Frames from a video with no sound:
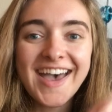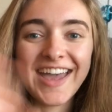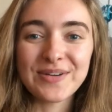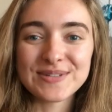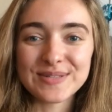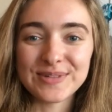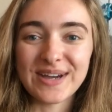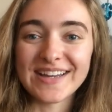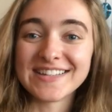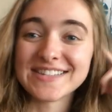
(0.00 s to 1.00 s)
Hey, what's up you
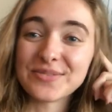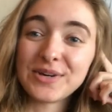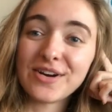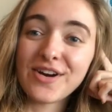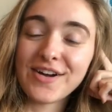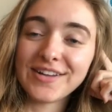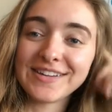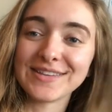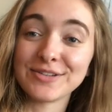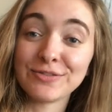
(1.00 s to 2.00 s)
guys? We are
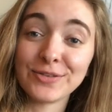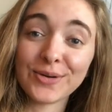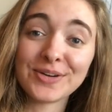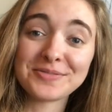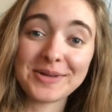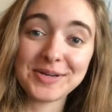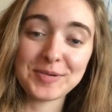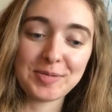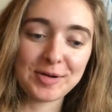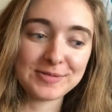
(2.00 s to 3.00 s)
on the floor of my new
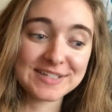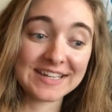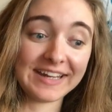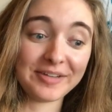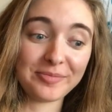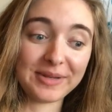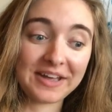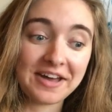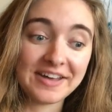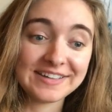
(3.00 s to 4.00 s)
apartment today
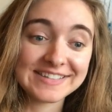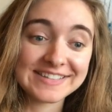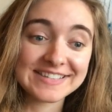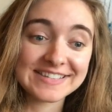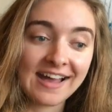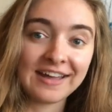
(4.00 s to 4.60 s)
because